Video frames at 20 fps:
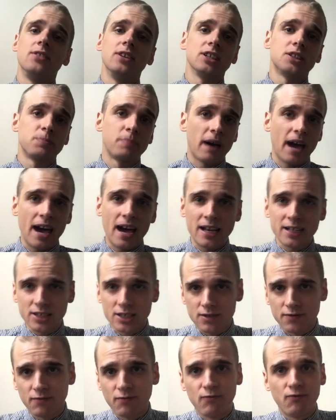this
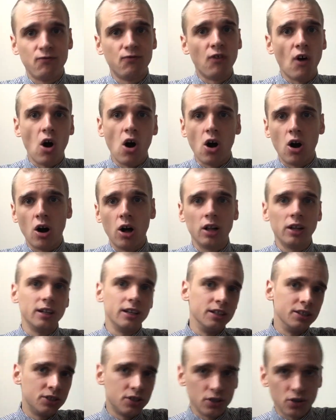past fall
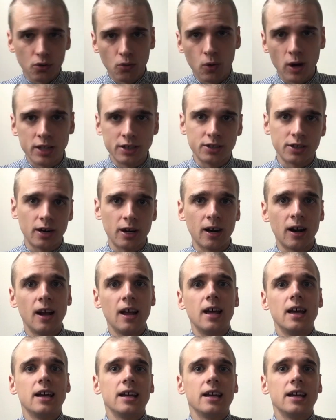into the winter,